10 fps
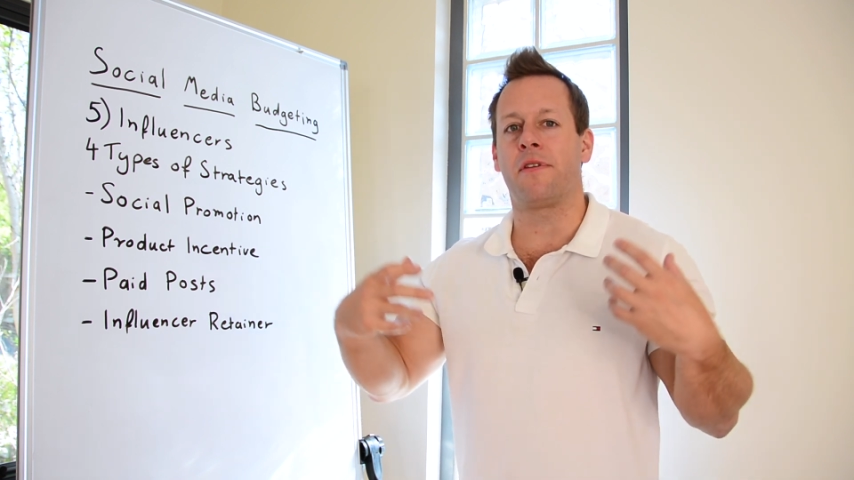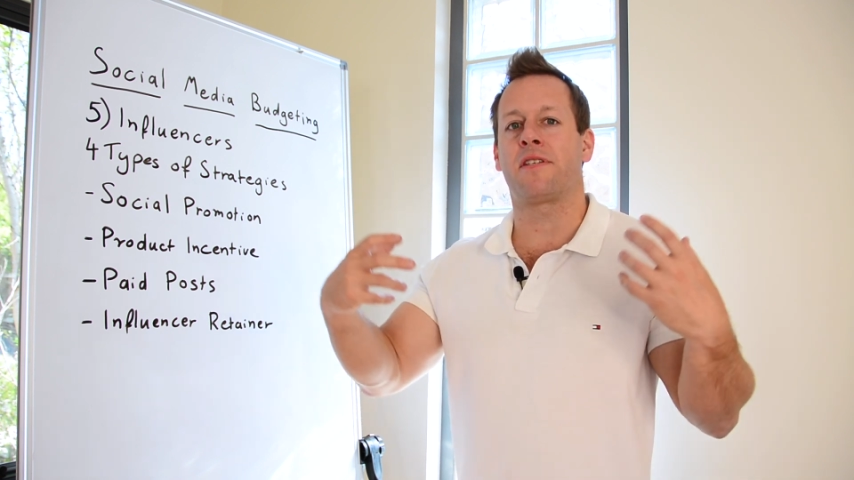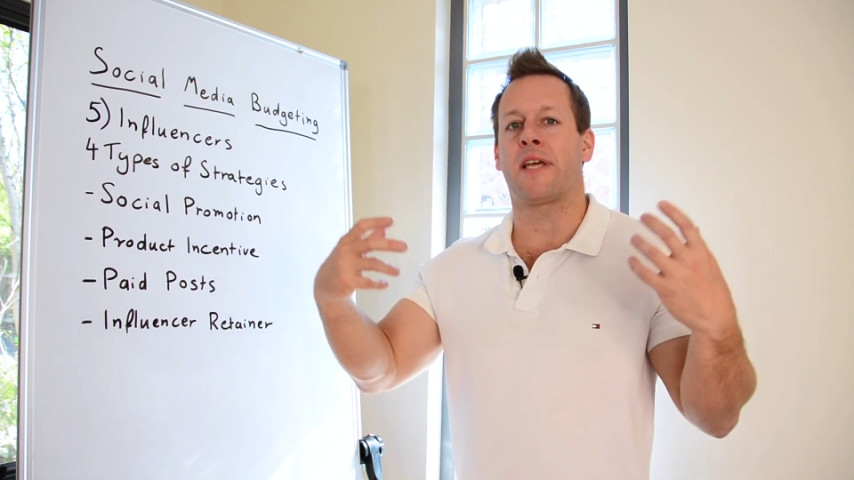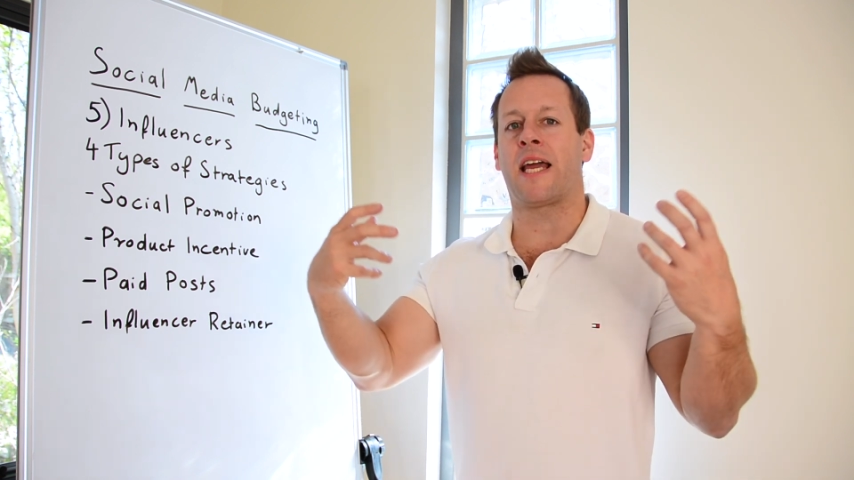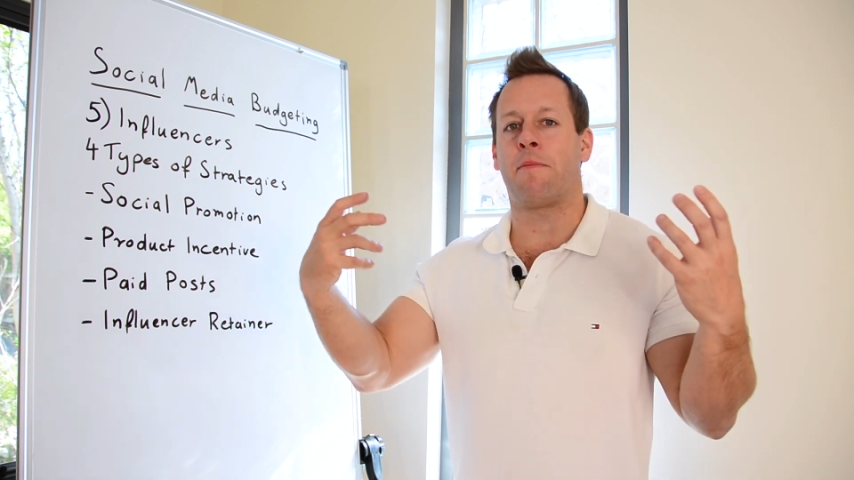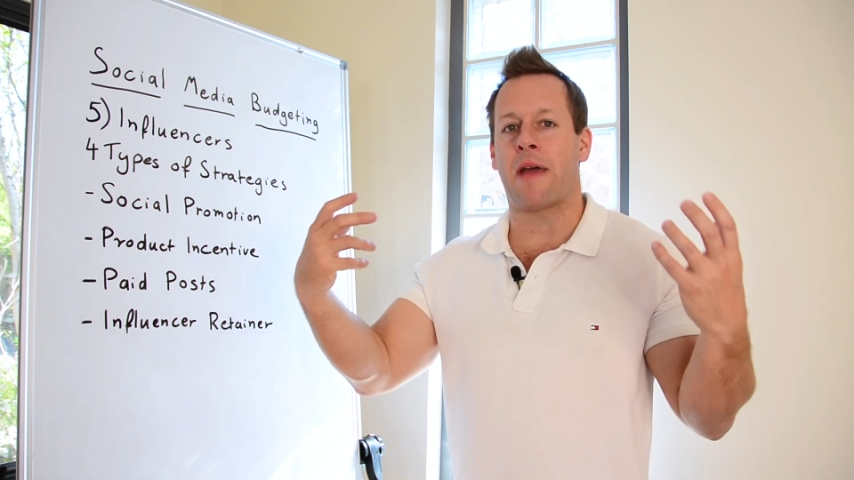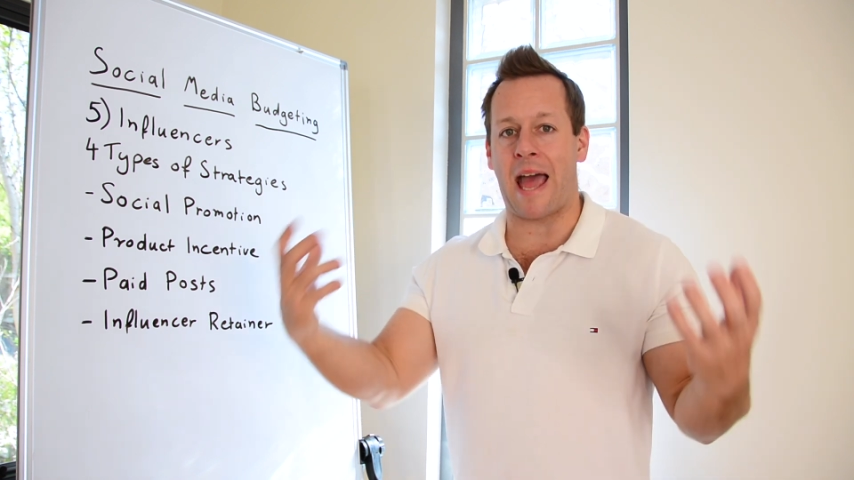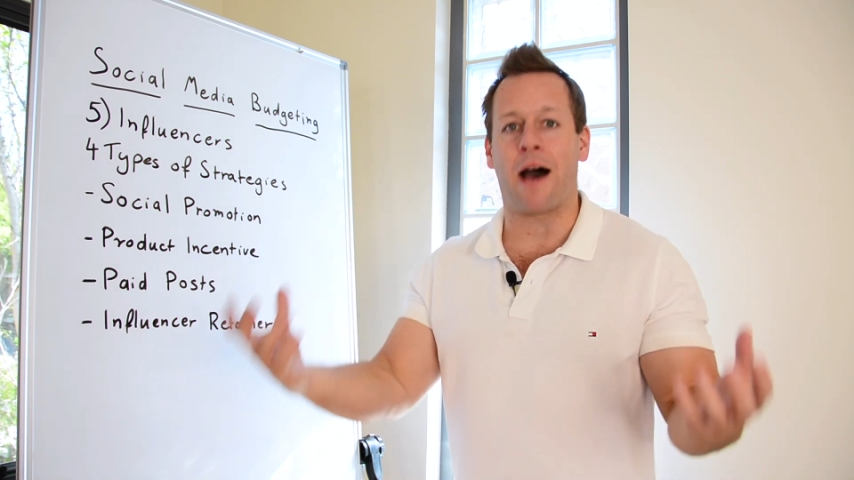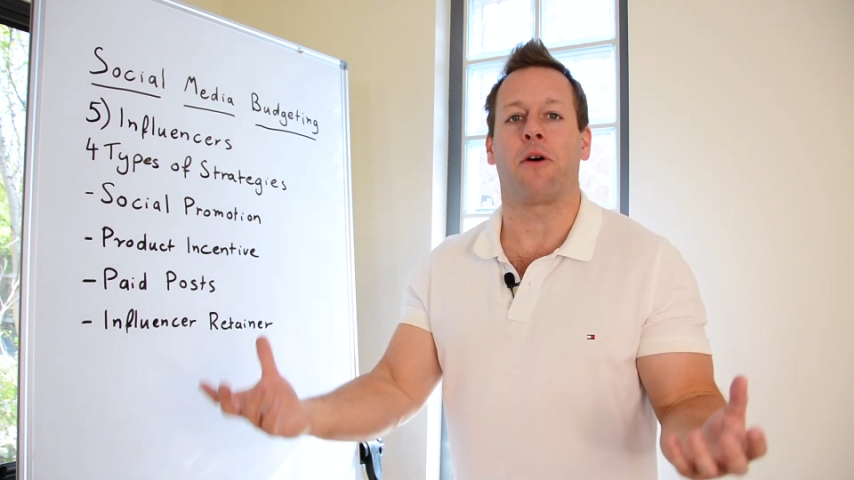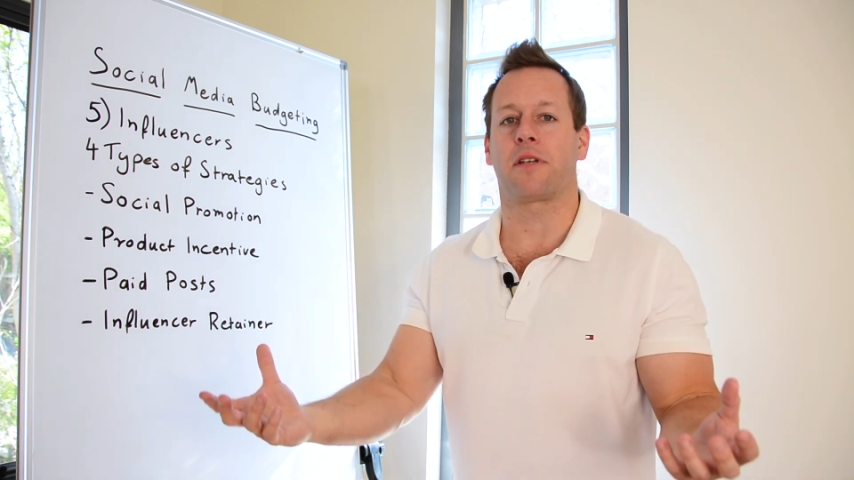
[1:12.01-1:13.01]
the same
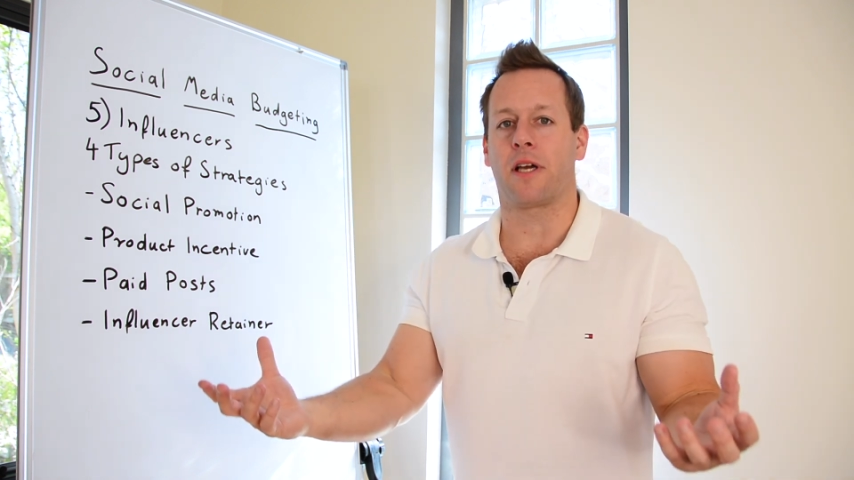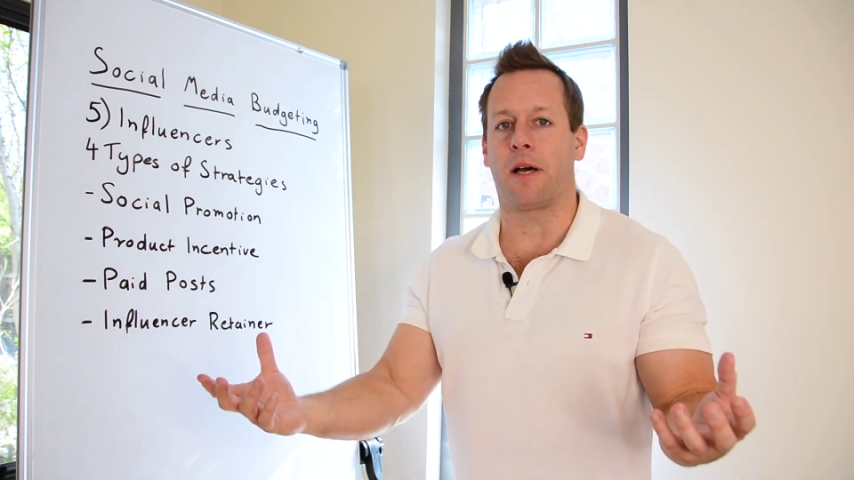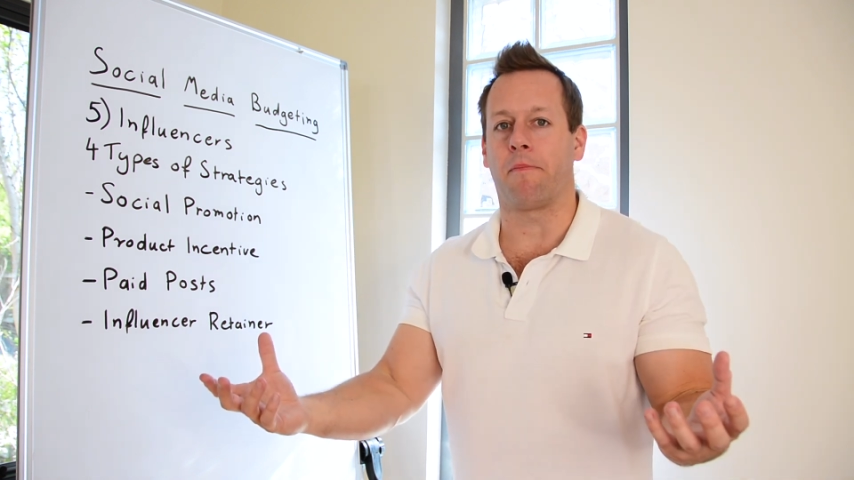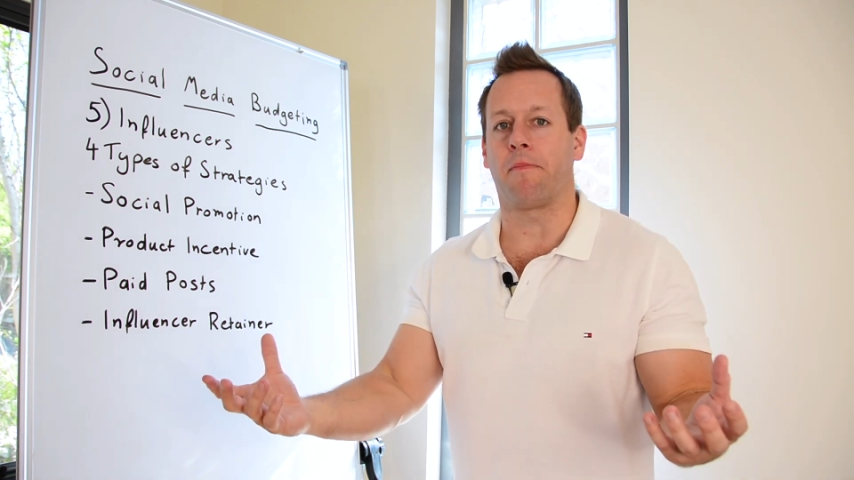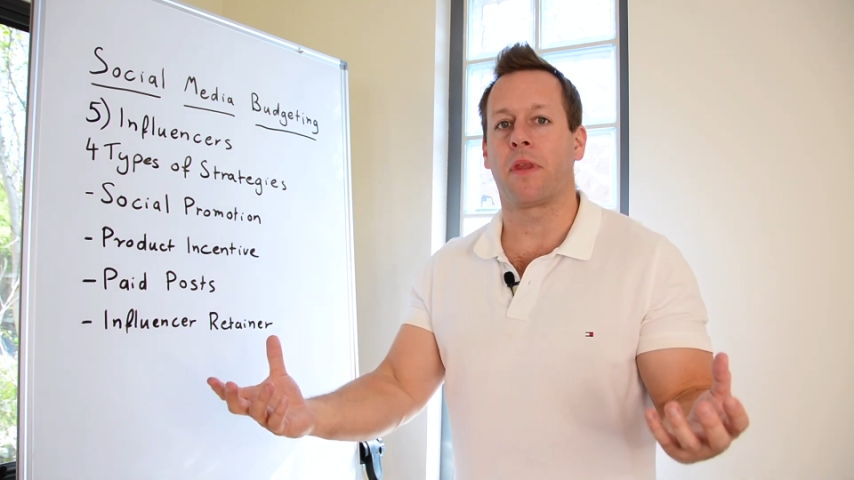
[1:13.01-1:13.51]
outcome.